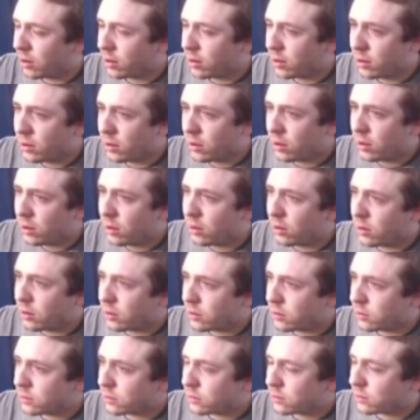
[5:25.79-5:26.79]

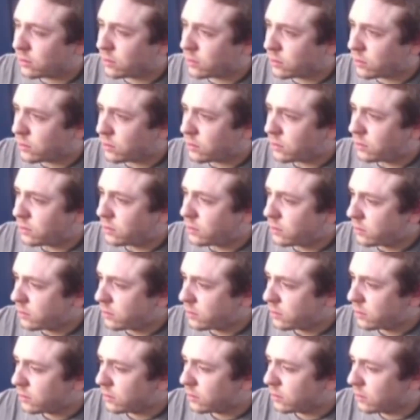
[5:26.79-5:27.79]

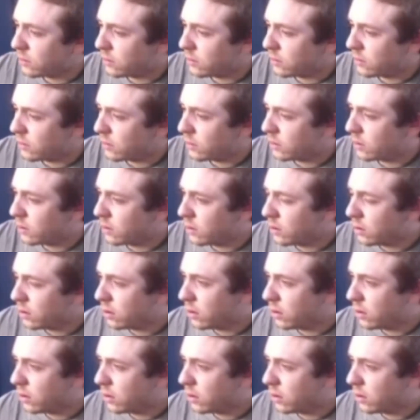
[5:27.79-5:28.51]
Nothing is said.